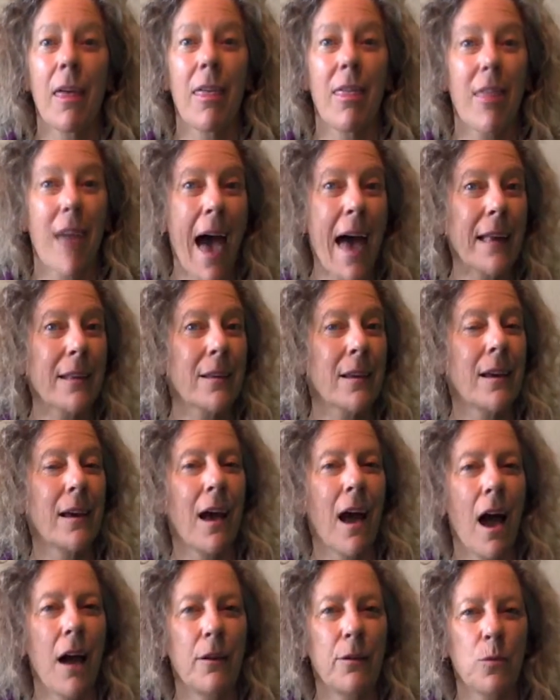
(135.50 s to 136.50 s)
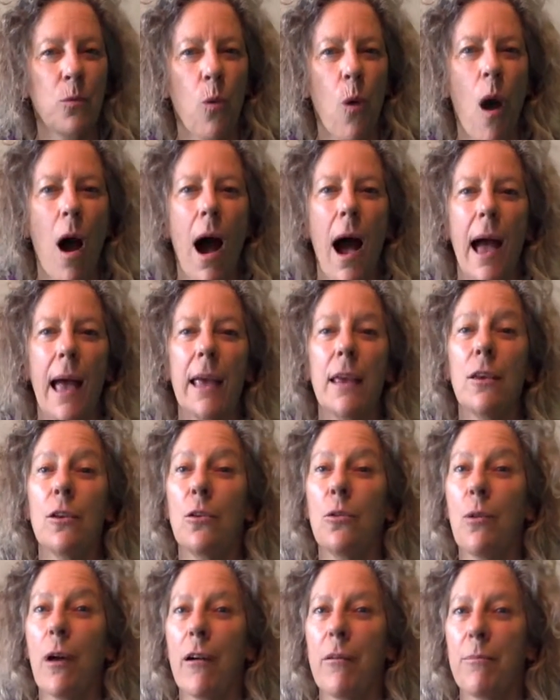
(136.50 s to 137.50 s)
That is why
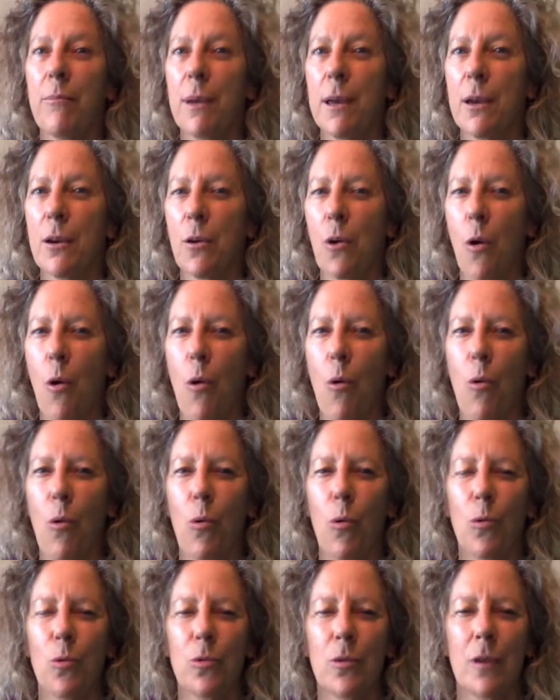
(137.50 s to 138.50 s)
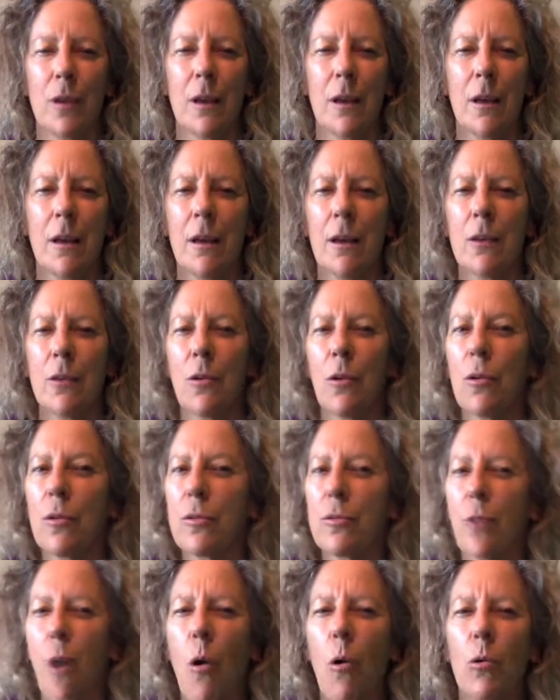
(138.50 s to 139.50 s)
you have been called. Your
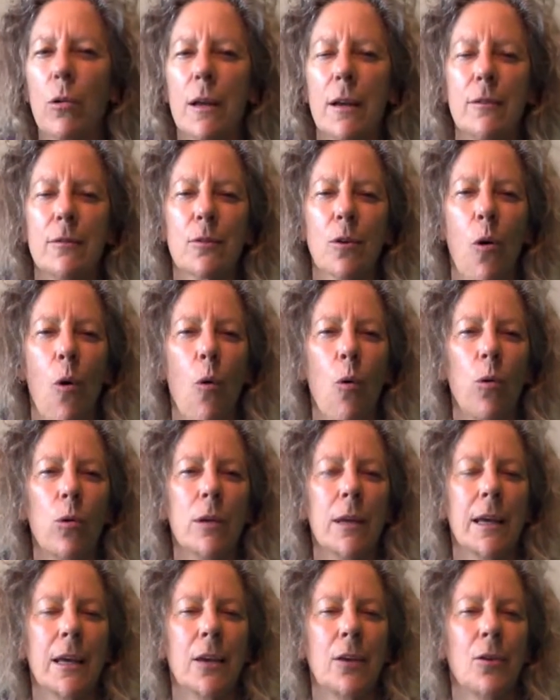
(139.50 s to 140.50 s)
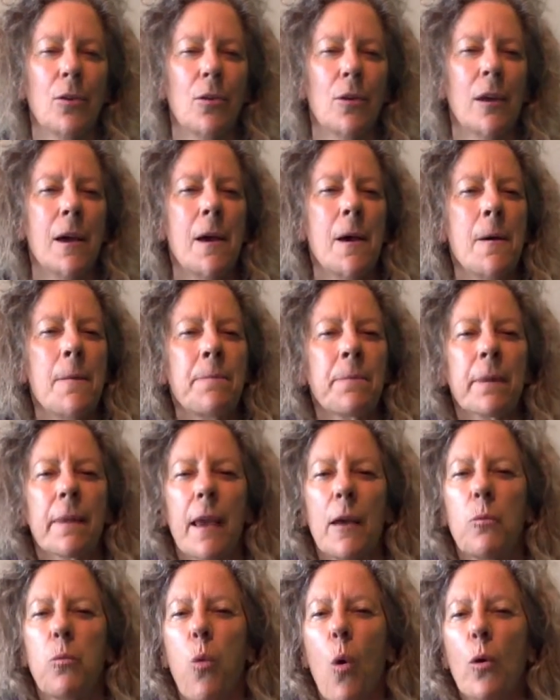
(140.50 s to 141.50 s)
soul is calling you.
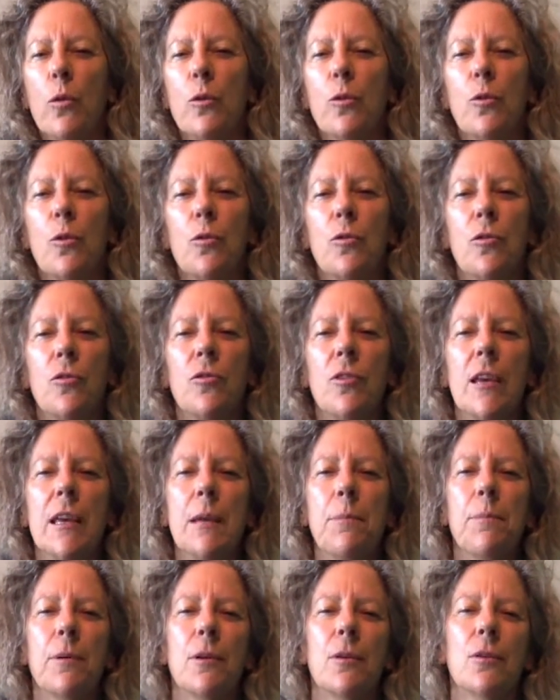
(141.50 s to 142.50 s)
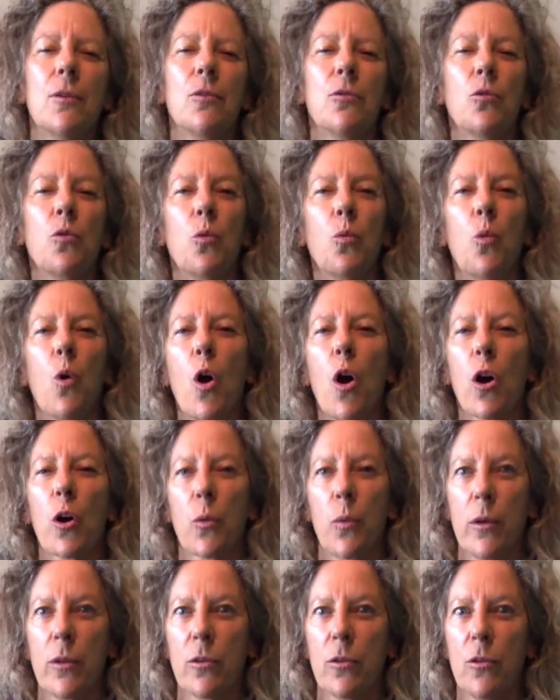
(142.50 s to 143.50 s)
It wants you to deepen, to
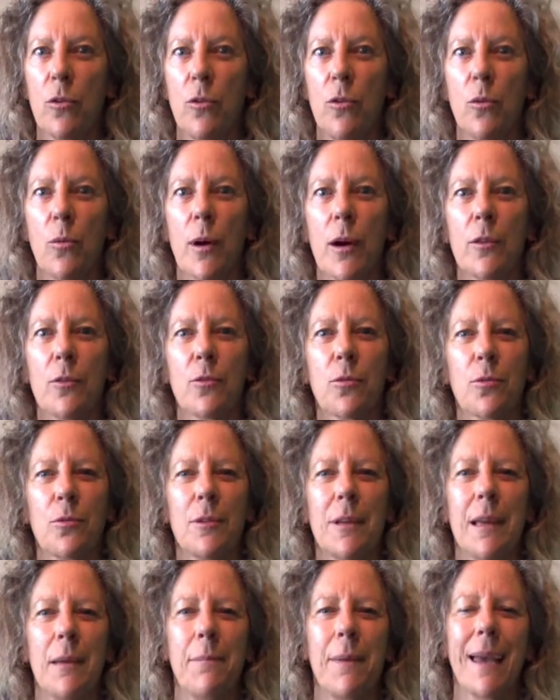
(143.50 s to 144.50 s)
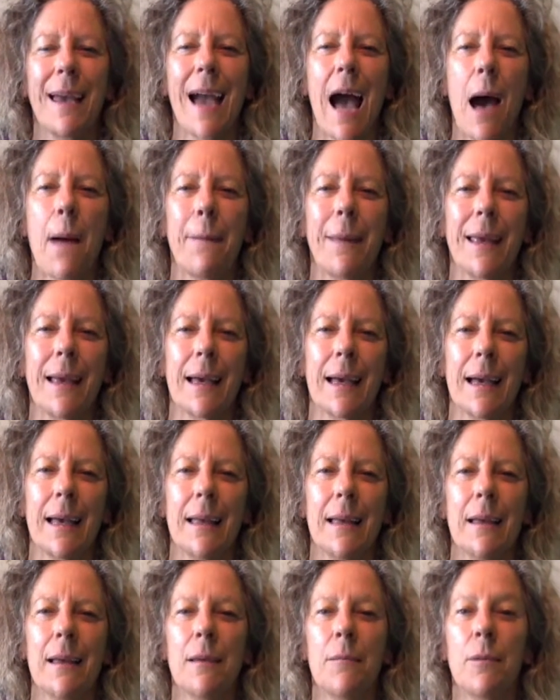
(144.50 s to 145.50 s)
work with who you are truly becoming,
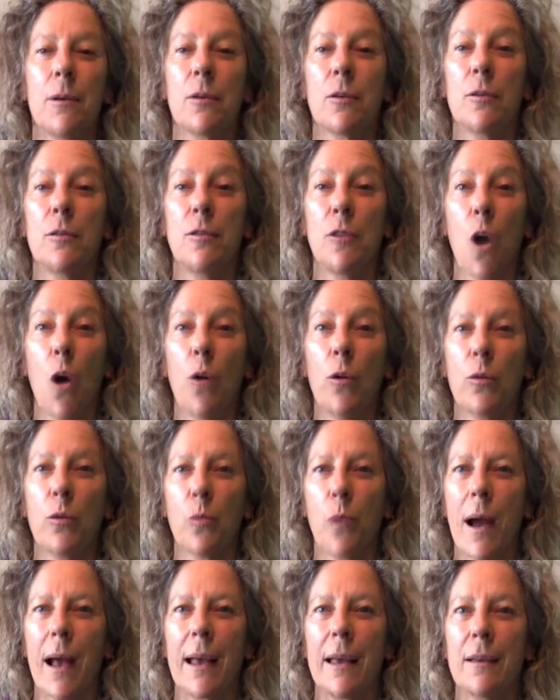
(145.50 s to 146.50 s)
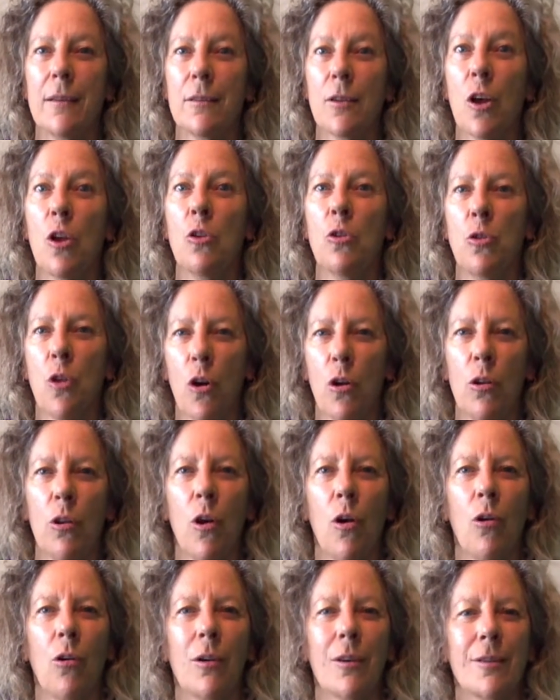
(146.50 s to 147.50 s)
because those ways no
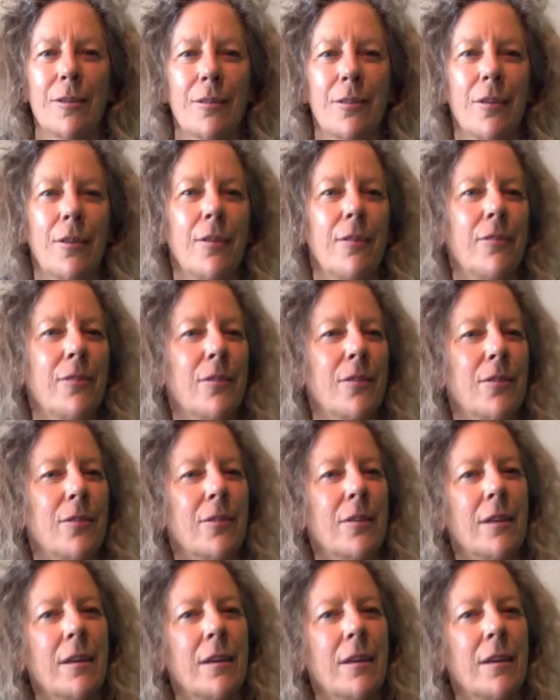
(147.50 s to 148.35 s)
longer serve you.